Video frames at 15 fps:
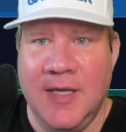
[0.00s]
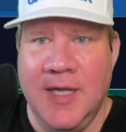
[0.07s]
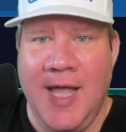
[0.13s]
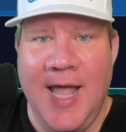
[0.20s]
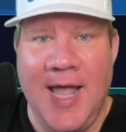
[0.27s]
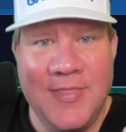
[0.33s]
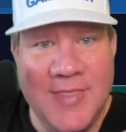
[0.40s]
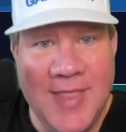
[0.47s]

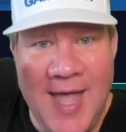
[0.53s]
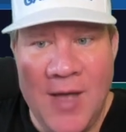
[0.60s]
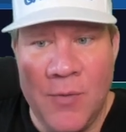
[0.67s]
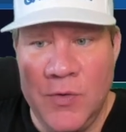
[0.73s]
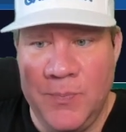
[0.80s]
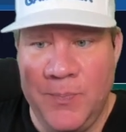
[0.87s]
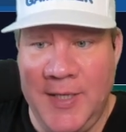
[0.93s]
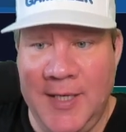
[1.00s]
And that
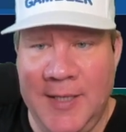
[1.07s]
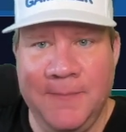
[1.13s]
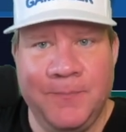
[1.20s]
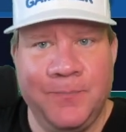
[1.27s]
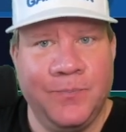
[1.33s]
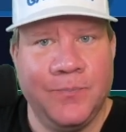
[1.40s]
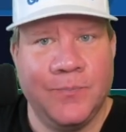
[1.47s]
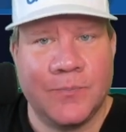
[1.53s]
would be
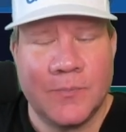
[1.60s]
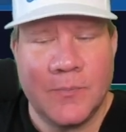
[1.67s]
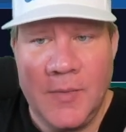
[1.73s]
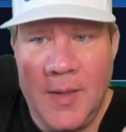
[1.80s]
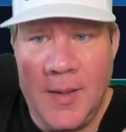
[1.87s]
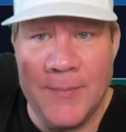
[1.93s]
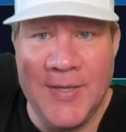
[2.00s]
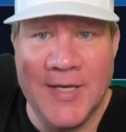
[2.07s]

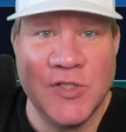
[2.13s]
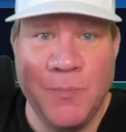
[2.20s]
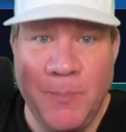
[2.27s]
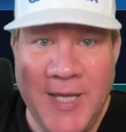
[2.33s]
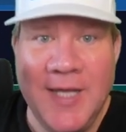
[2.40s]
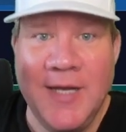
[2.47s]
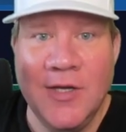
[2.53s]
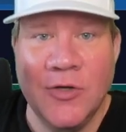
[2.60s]
because
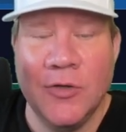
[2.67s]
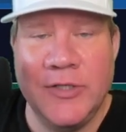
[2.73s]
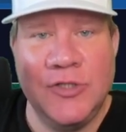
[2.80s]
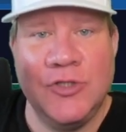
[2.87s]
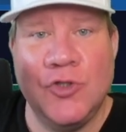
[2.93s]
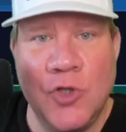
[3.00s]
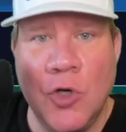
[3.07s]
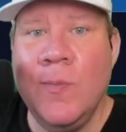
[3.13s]
Pinnacle is
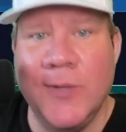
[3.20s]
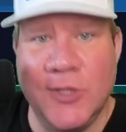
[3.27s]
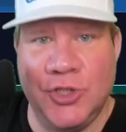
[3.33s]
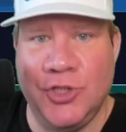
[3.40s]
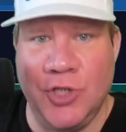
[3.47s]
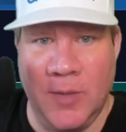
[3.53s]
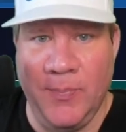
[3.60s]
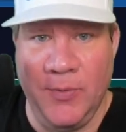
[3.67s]
so much
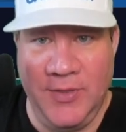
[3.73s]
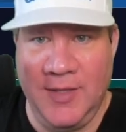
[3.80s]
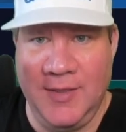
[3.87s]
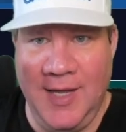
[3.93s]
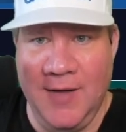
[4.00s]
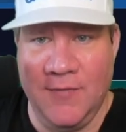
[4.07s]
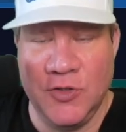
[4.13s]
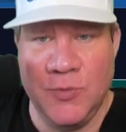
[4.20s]
sharper than
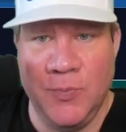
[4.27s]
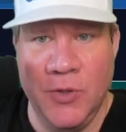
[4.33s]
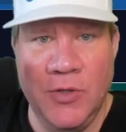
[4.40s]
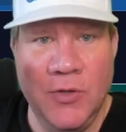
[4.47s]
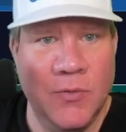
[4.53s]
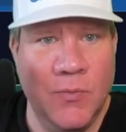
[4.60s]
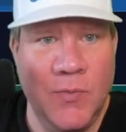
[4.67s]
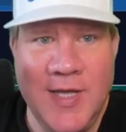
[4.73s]
the average
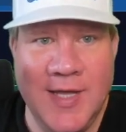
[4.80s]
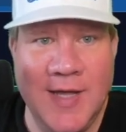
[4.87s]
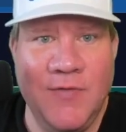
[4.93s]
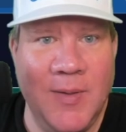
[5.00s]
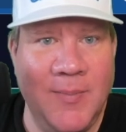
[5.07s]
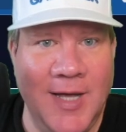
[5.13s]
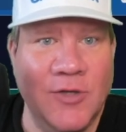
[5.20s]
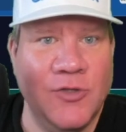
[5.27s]
book, we give
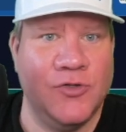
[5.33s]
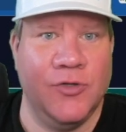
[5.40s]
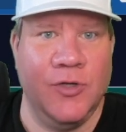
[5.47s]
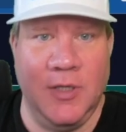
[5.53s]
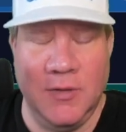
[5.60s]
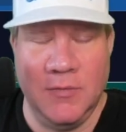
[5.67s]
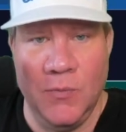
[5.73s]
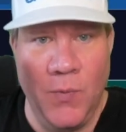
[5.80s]
them
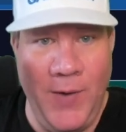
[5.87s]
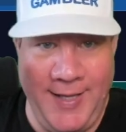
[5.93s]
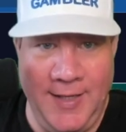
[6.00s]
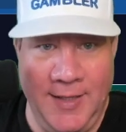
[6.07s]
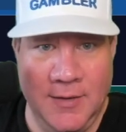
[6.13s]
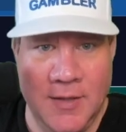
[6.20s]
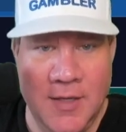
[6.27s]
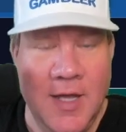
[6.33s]
extra
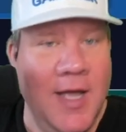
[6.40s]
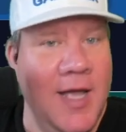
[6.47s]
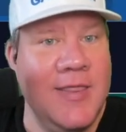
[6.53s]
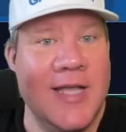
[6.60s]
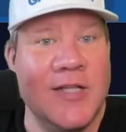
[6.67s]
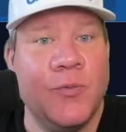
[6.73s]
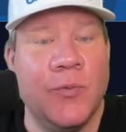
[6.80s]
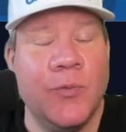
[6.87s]
weighting. And
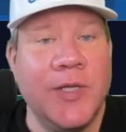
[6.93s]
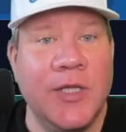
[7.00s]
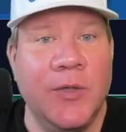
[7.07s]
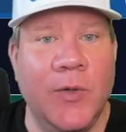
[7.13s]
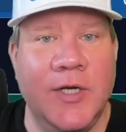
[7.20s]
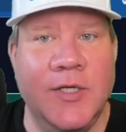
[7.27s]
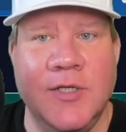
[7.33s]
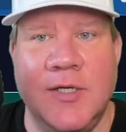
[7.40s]
that's really
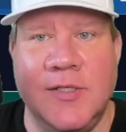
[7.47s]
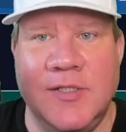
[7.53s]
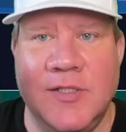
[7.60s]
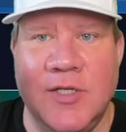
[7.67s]
what it does, is it